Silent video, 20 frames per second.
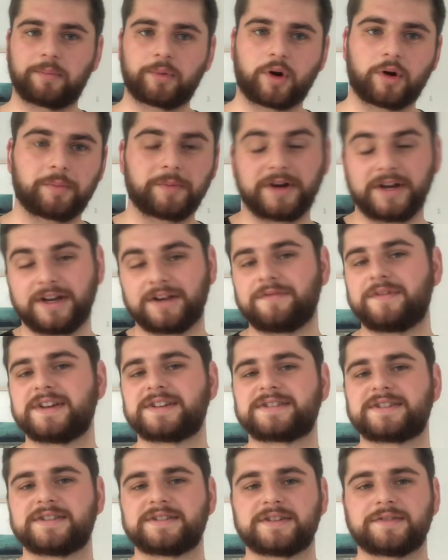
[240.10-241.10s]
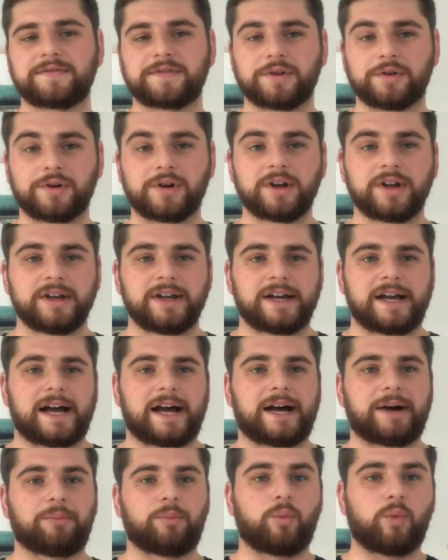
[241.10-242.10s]
property investors if you're
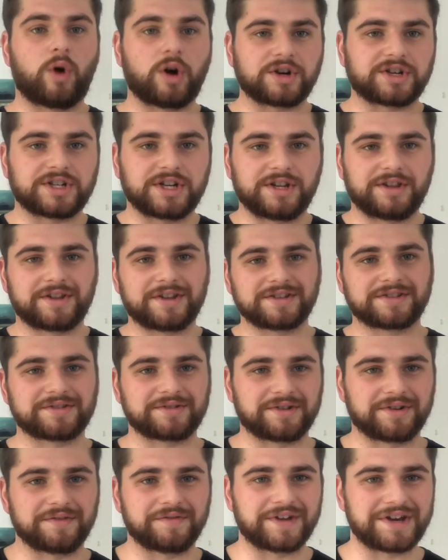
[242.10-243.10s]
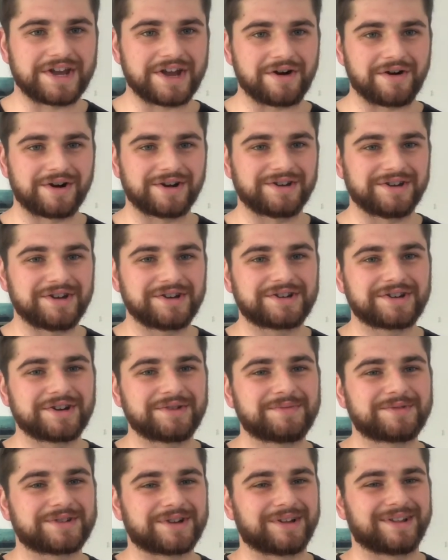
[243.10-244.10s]
watching this sort of video on
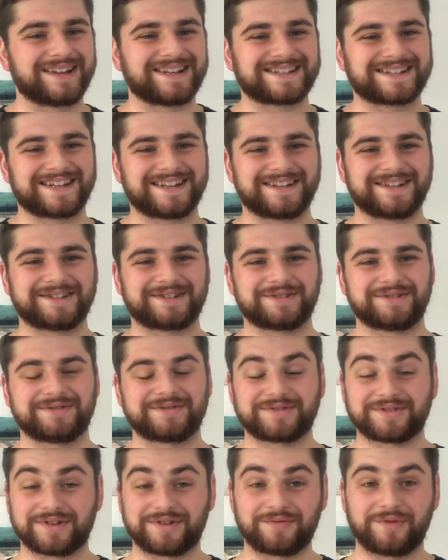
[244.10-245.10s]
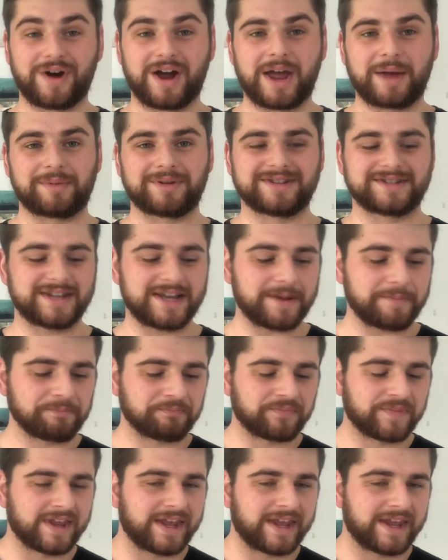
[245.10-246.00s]
YouTube. So let's get into sort of what happens there.